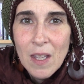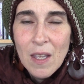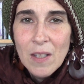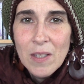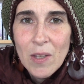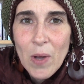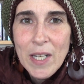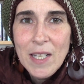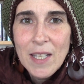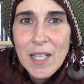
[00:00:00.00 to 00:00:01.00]
So I
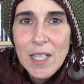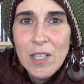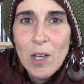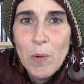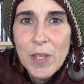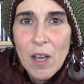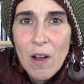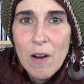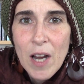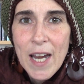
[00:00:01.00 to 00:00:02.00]
decided to go with the
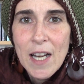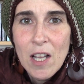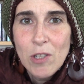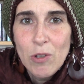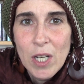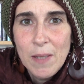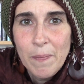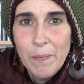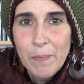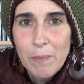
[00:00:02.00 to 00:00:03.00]
r800
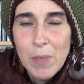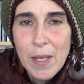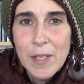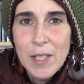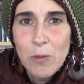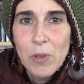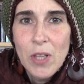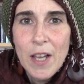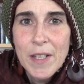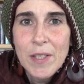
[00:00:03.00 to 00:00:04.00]
because it
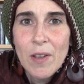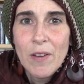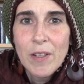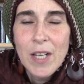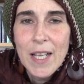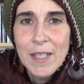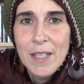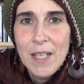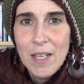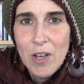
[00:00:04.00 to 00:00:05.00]
relies on
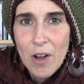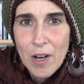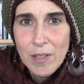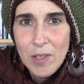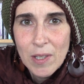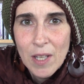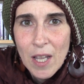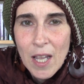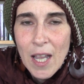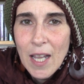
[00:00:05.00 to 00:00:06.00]
SD cards
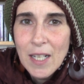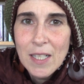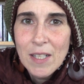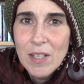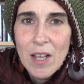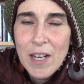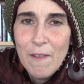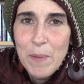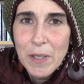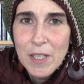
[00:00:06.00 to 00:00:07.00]
and it does not
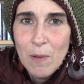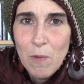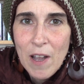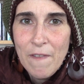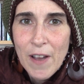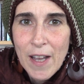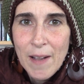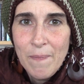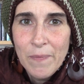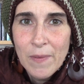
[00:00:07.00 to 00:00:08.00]
have built-in Wi-Fi.
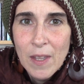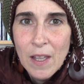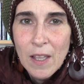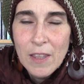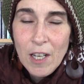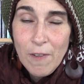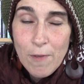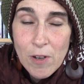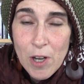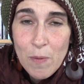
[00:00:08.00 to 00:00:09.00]

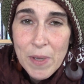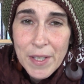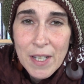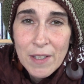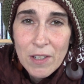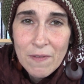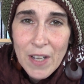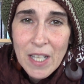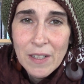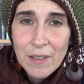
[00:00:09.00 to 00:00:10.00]
Therefore, no built-in
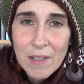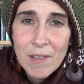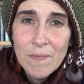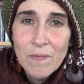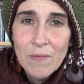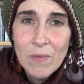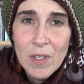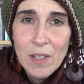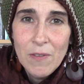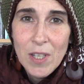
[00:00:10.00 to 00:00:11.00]
surveillance,
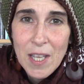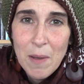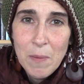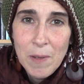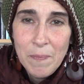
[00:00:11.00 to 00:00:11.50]
if you get me.